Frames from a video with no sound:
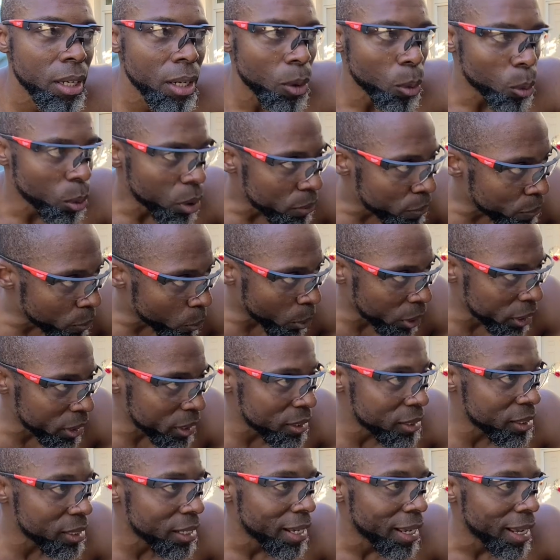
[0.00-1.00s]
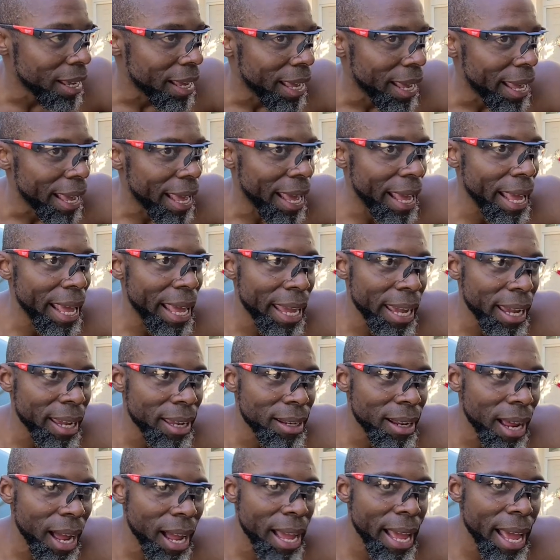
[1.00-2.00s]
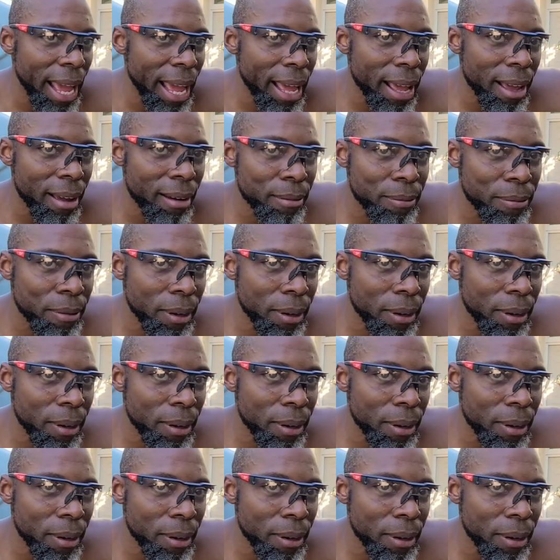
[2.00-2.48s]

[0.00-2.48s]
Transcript: with 40s. And I have,